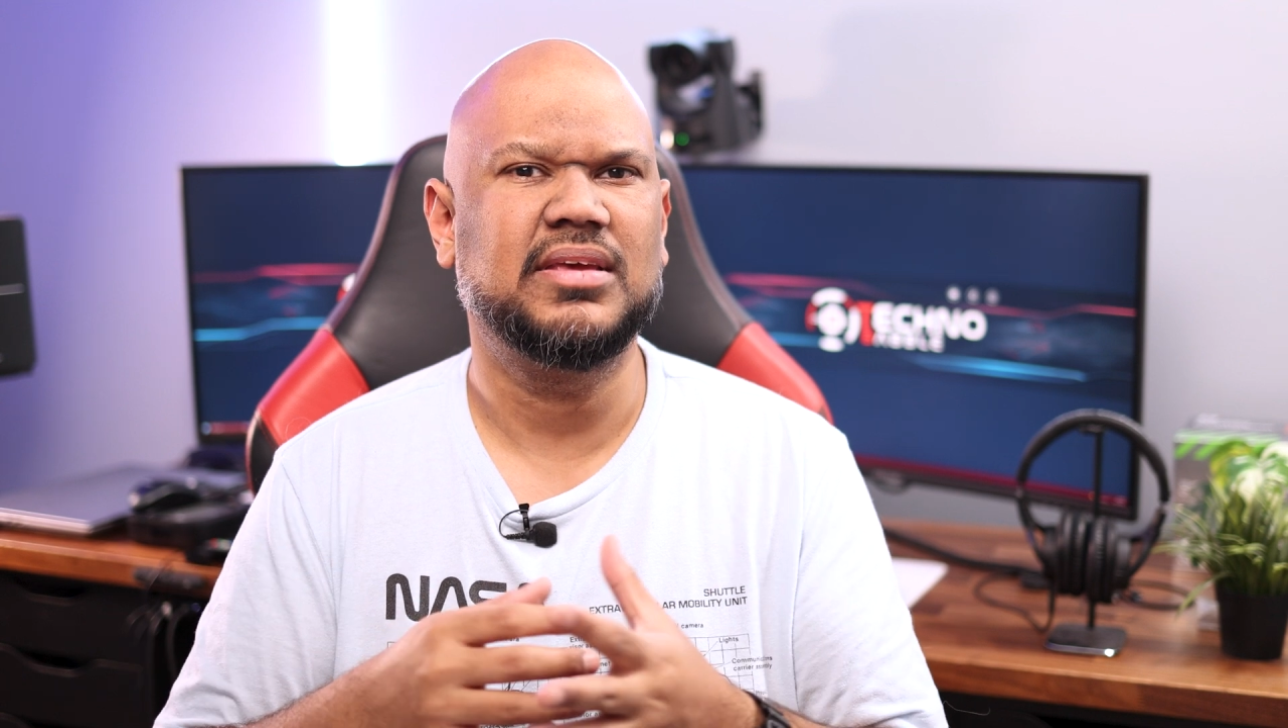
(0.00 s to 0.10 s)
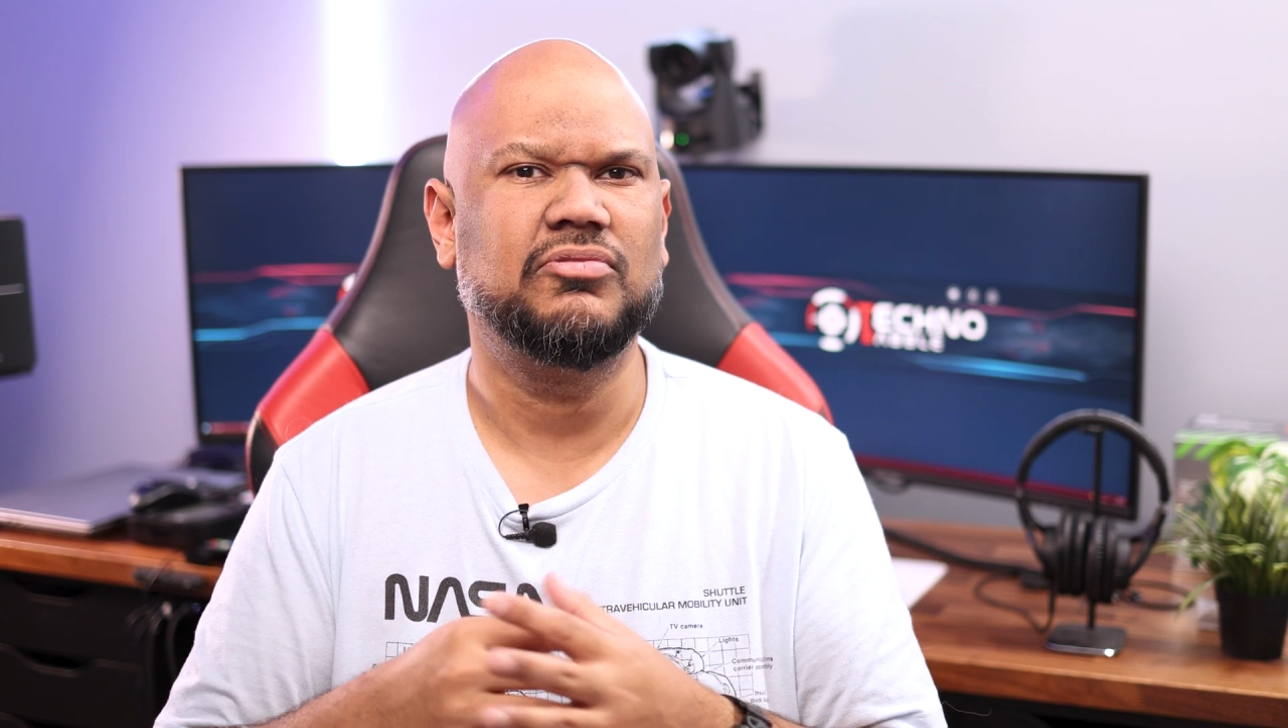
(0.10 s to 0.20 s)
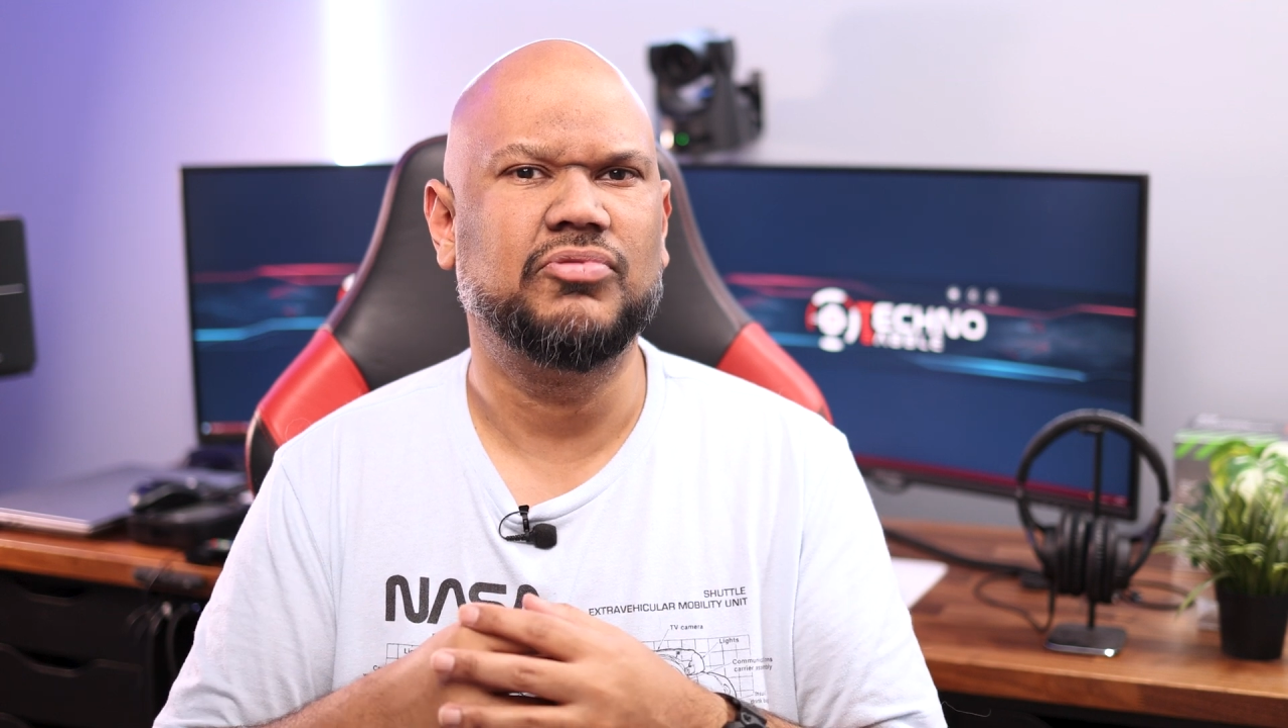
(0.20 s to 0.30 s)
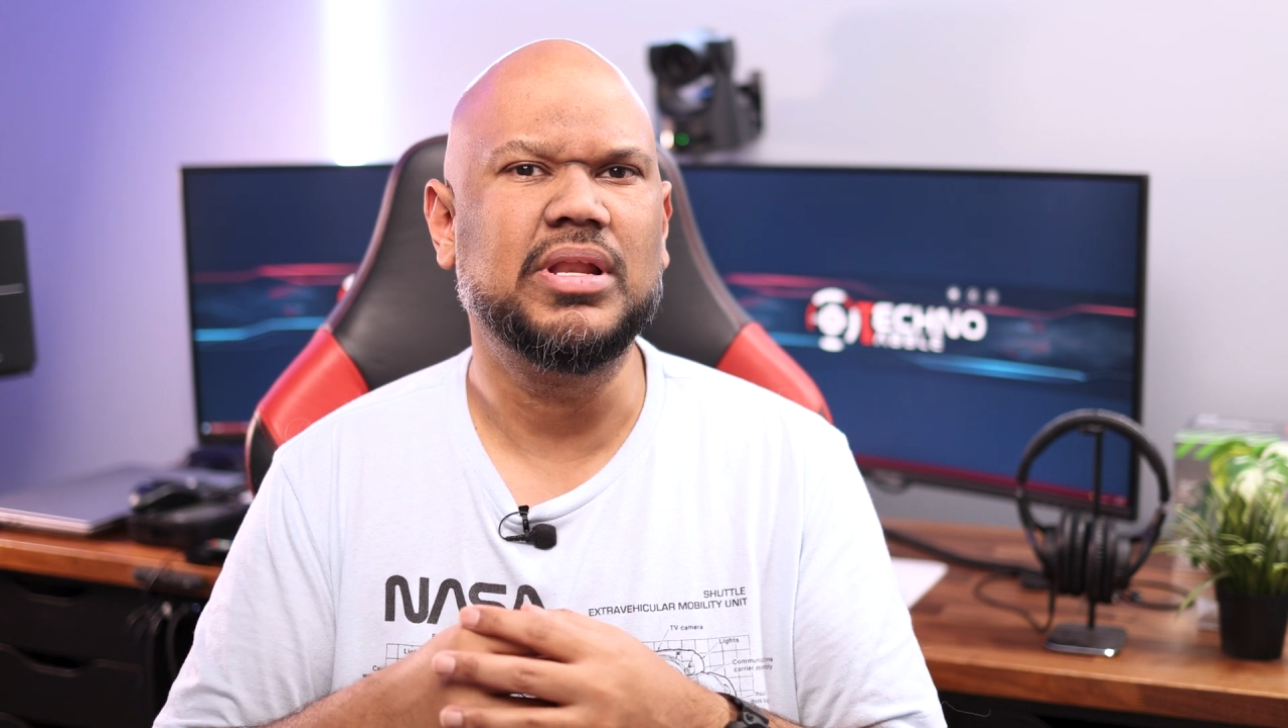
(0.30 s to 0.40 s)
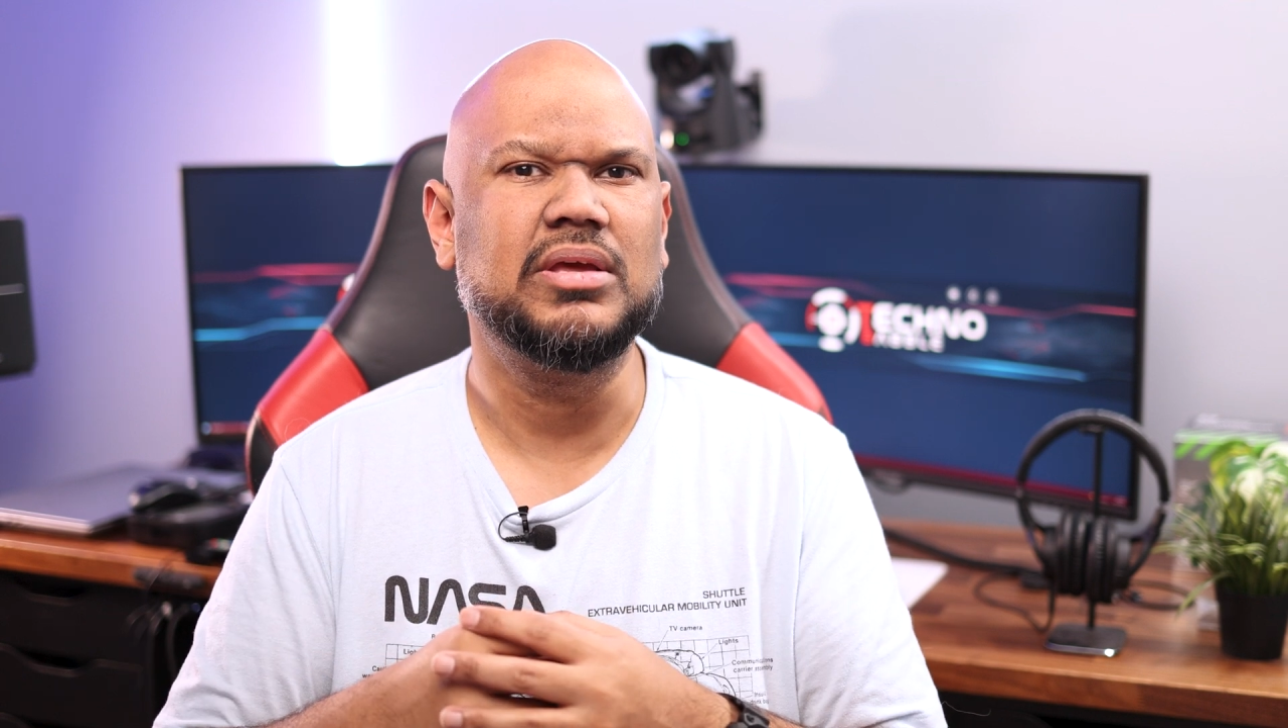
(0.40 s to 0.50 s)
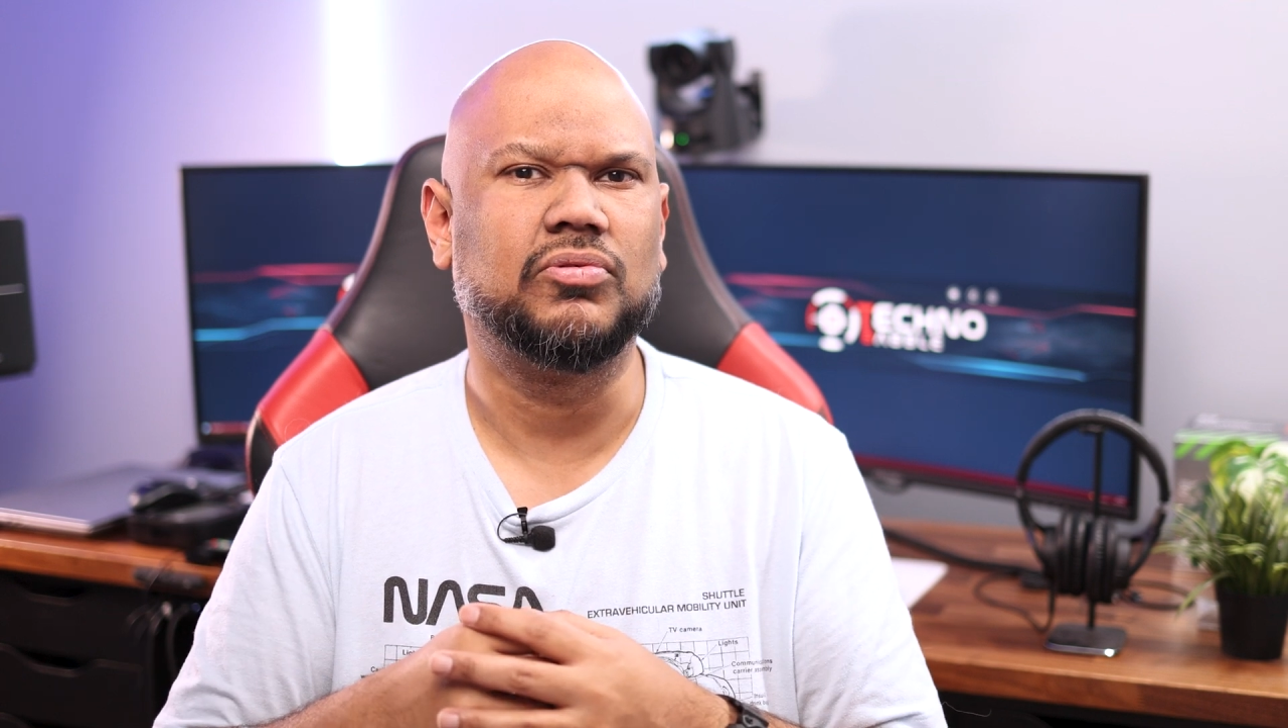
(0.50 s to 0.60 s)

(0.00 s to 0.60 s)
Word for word: a really